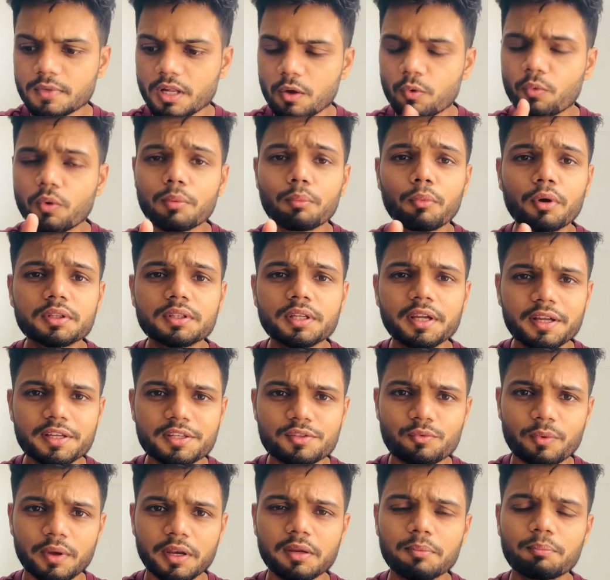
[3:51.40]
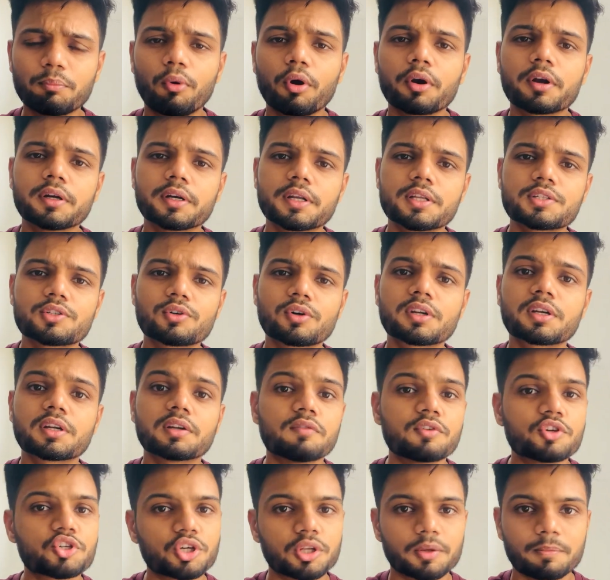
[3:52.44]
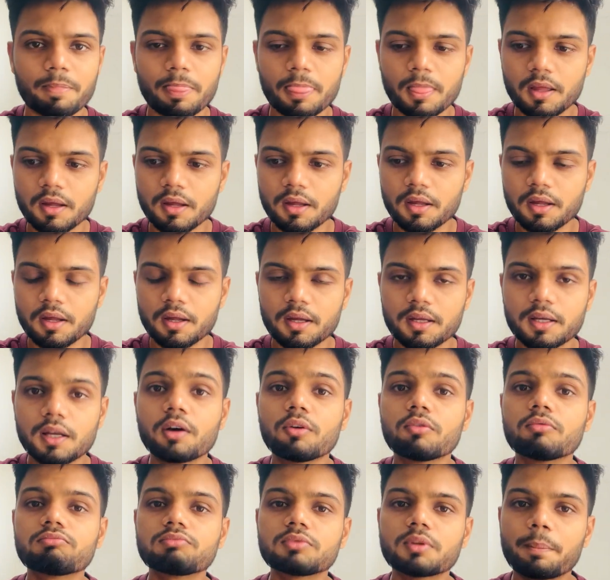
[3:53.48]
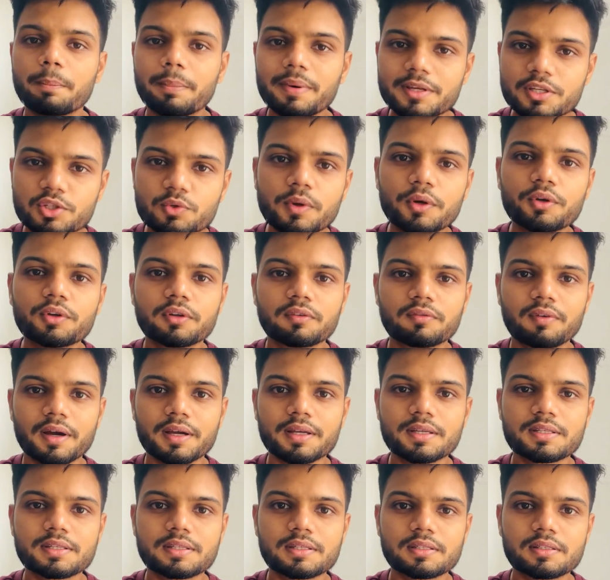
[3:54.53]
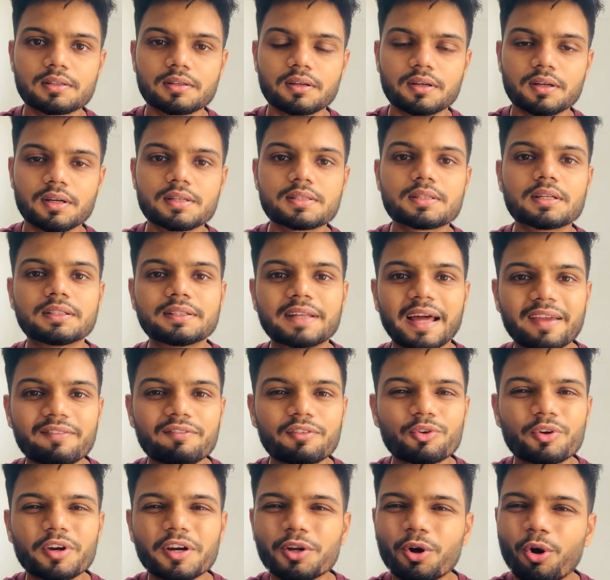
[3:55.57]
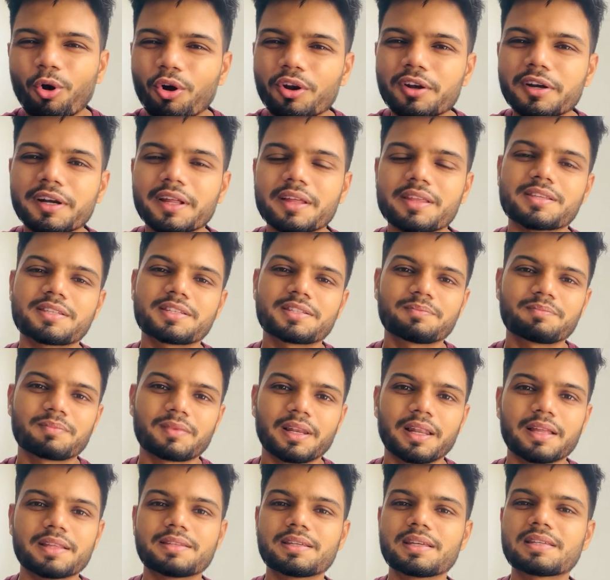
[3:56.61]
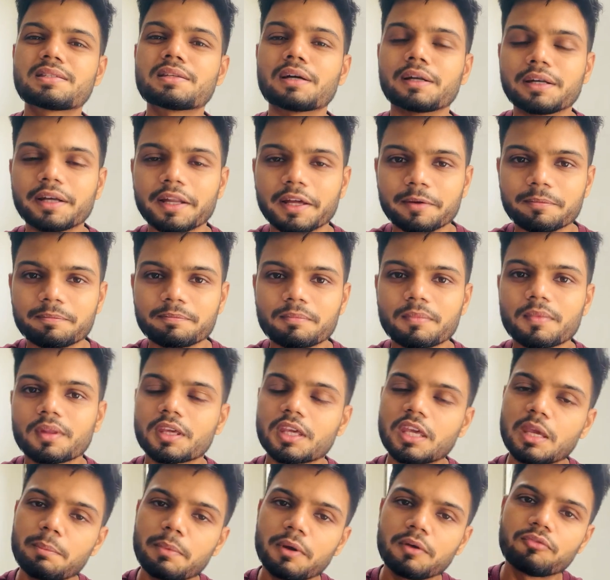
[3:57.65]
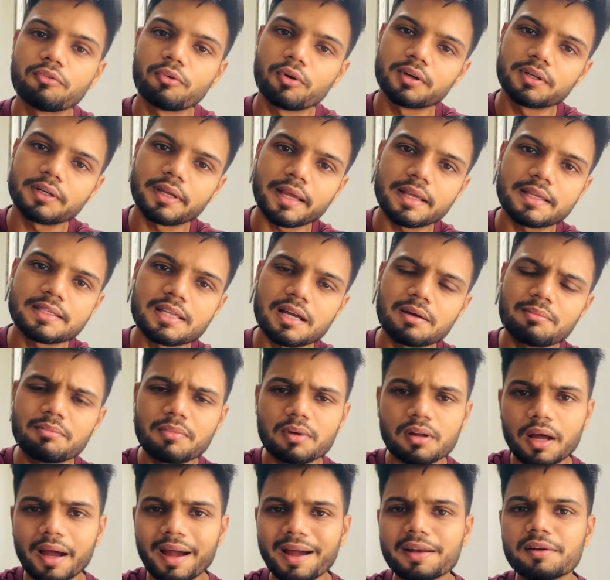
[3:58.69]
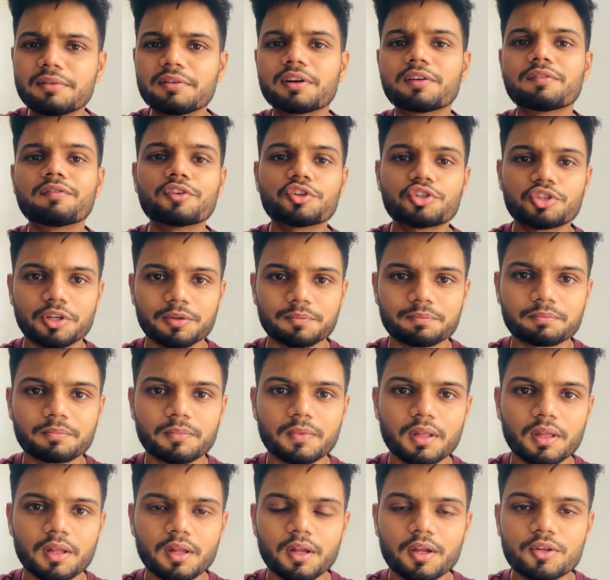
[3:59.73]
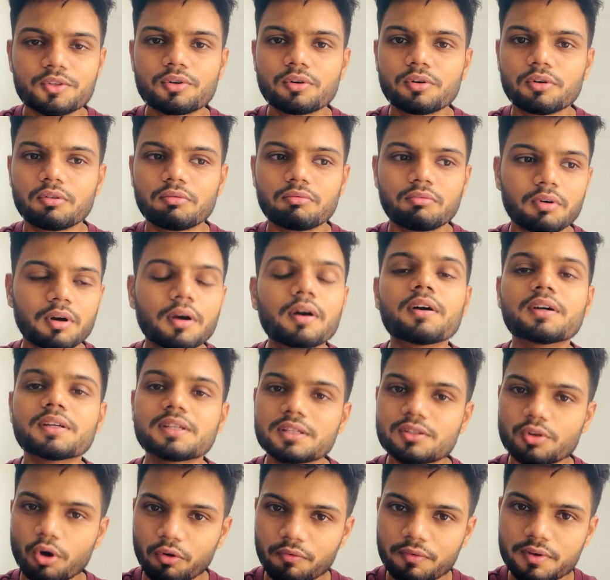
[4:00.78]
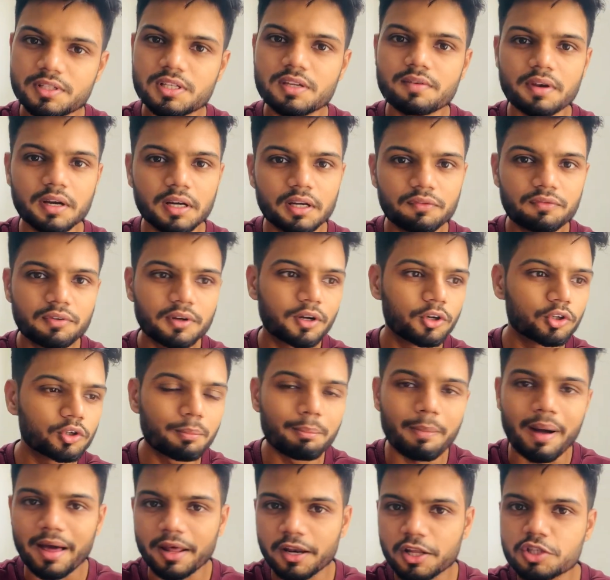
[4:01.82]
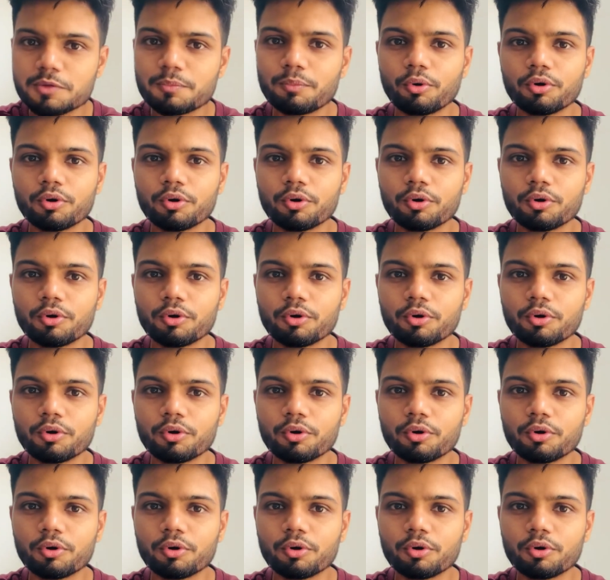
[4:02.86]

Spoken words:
one more thing is very important is your revision. Now, the best way to revise is the time when you get holidays, let's say Sunday. Keep it for exam and revision. So it's obviously very difficult to manage